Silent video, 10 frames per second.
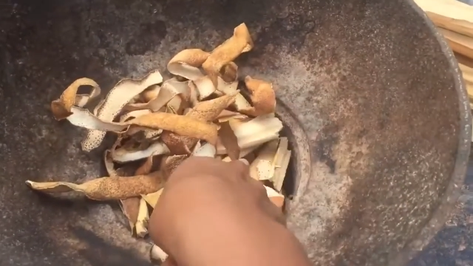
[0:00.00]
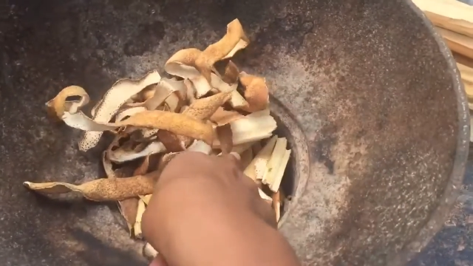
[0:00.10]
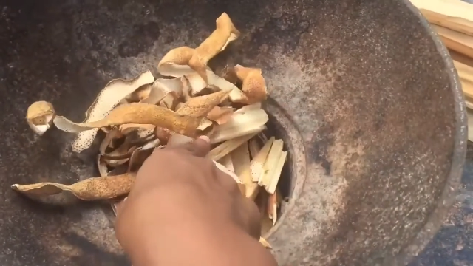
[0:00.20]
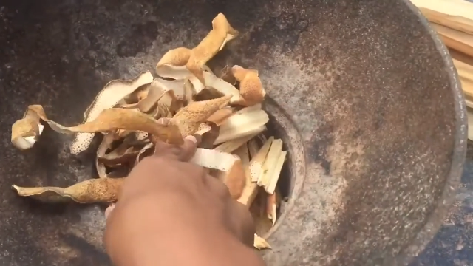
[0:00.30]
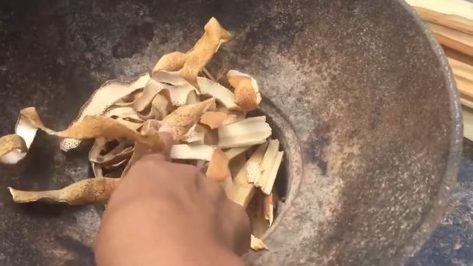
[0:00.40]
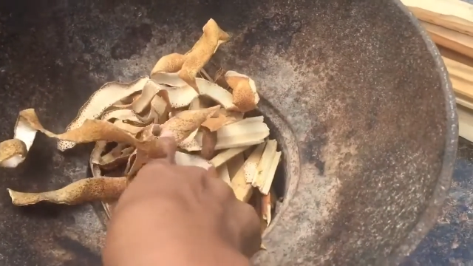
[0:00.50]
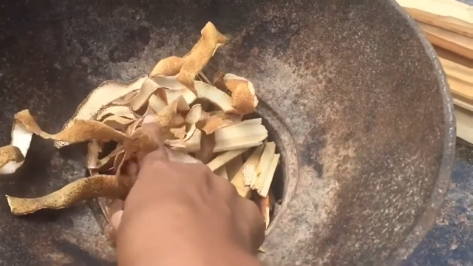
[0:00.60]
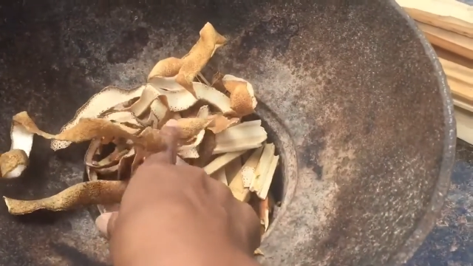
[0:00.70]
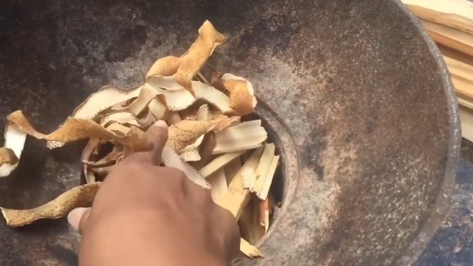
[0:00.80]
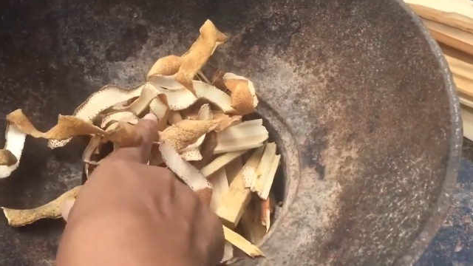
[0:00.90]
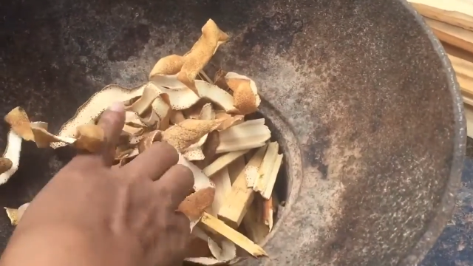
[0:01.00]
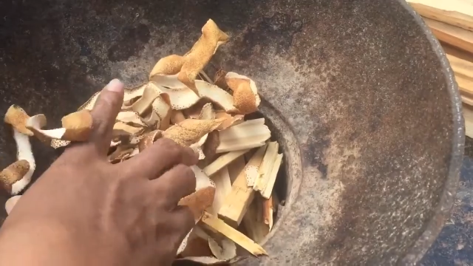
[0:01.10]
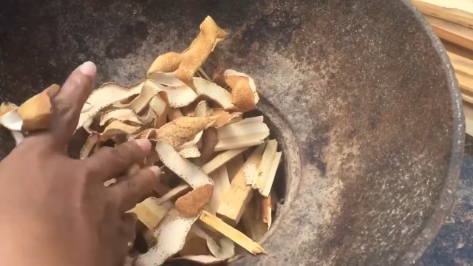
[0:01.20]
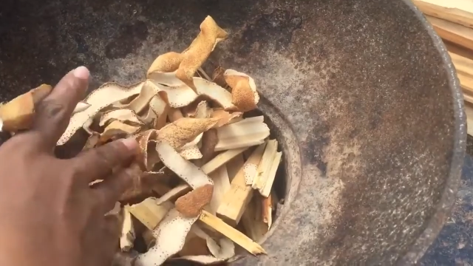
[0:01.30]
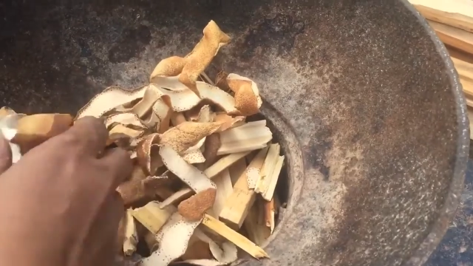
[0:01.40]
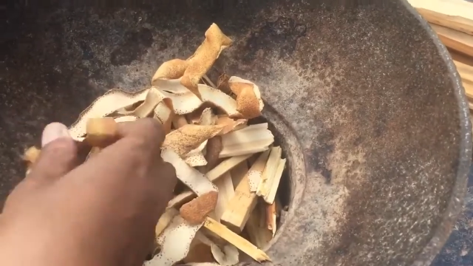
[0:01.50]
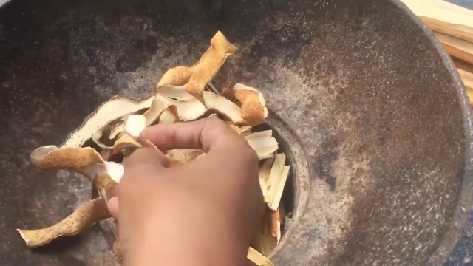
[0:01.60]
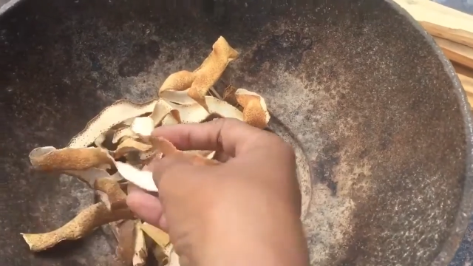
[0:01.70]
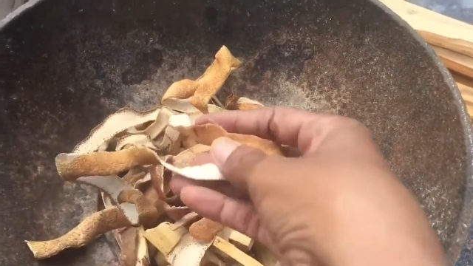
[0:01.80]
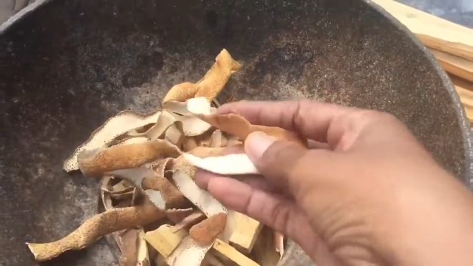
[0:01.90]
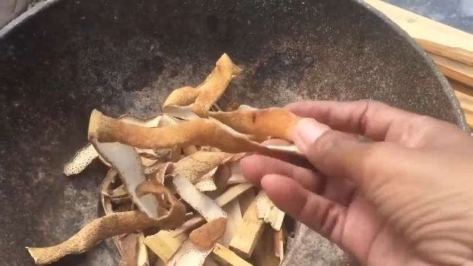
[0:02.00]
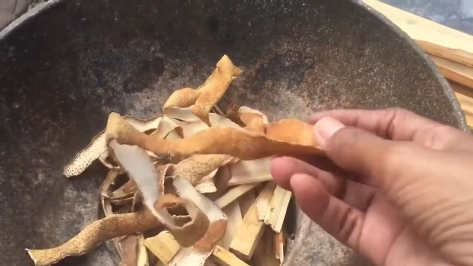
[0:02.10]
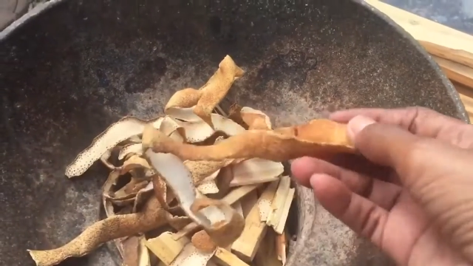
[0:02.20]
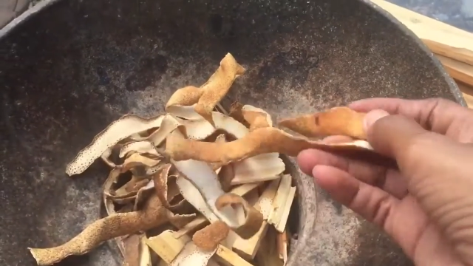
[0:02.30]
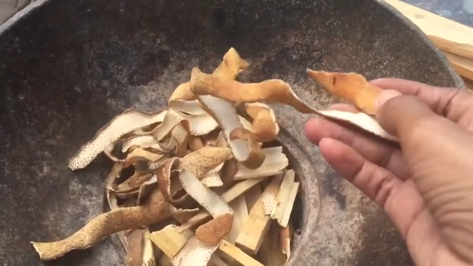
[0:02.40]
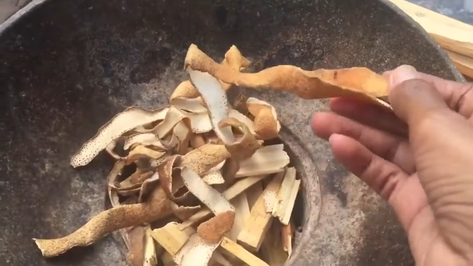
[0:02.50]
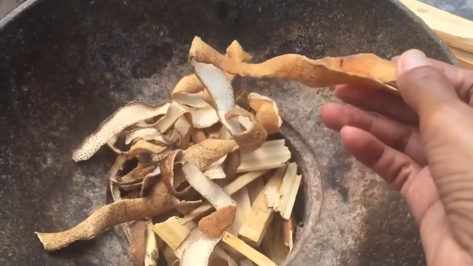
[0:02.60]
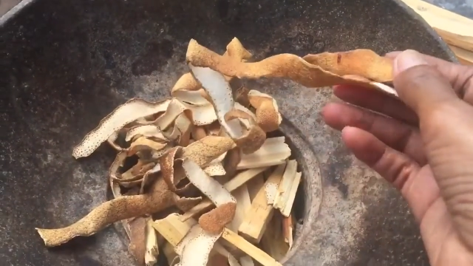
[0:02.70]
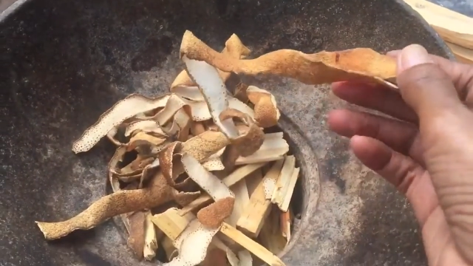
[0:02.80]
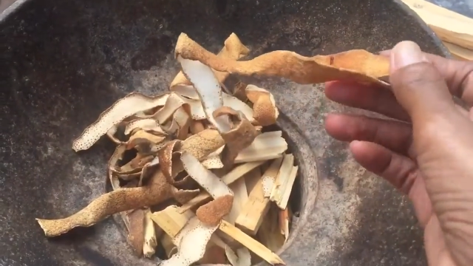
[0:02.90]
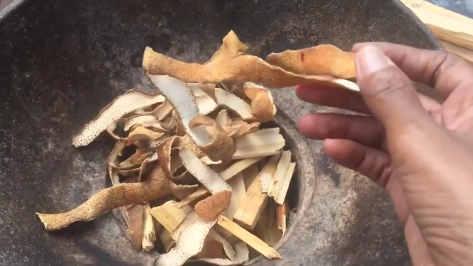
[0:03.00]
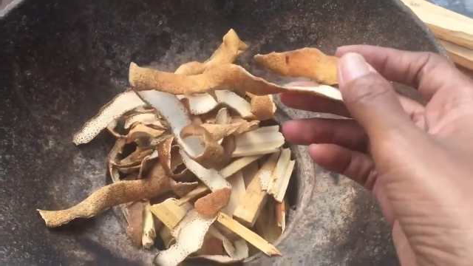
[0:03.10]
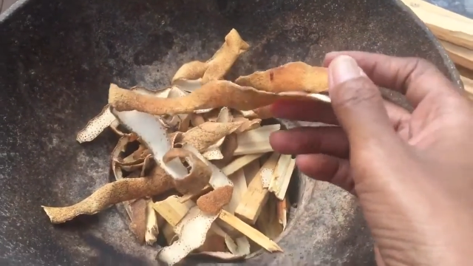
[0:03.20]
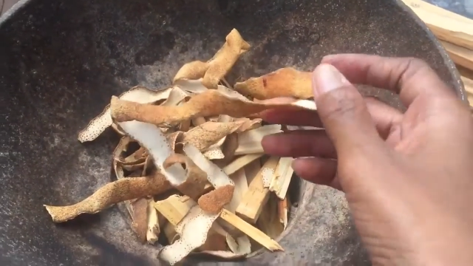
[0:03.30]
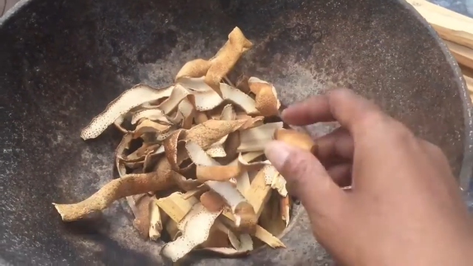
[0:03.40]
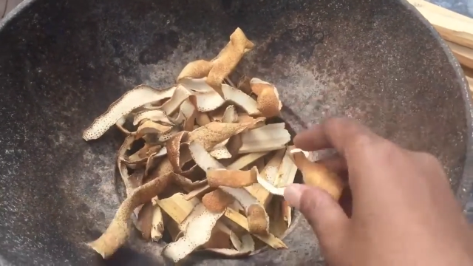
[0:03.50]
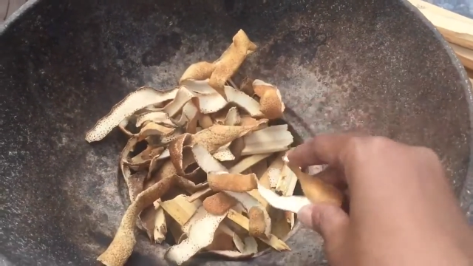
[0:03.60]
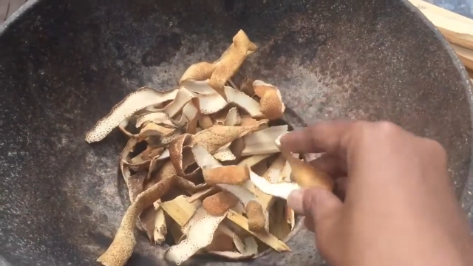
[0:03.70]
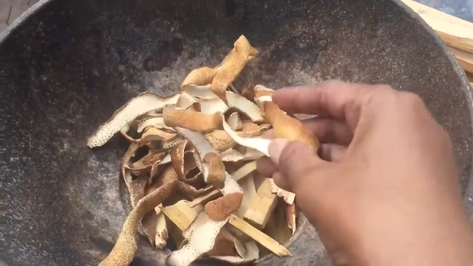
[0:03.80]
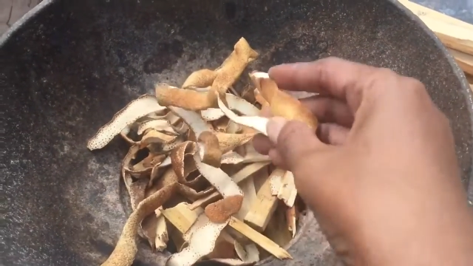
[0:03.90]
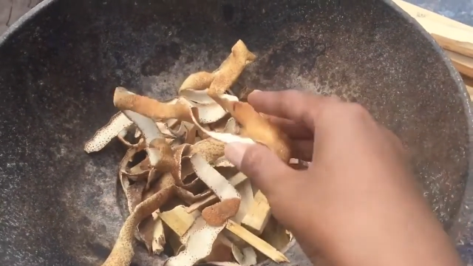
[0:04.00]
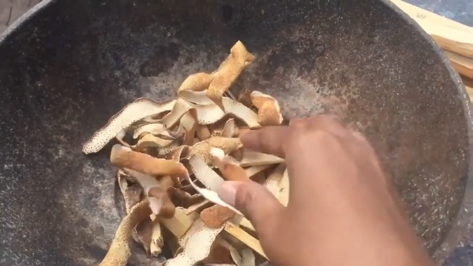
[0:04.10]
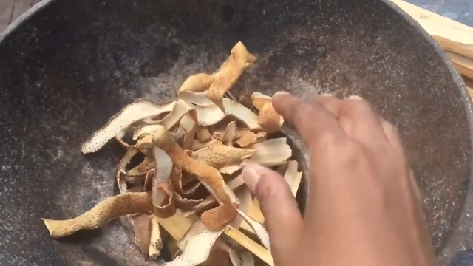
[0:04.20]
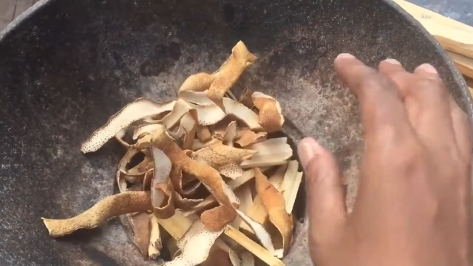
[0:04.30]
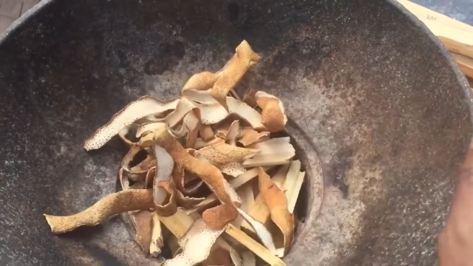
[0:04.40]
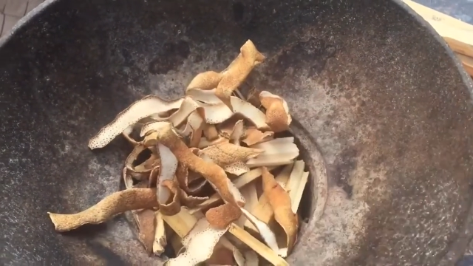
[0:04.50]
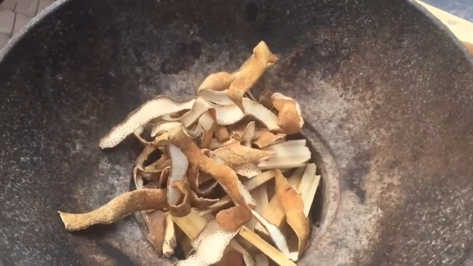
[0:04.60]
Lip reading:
No face is visible, so there are no lips to read.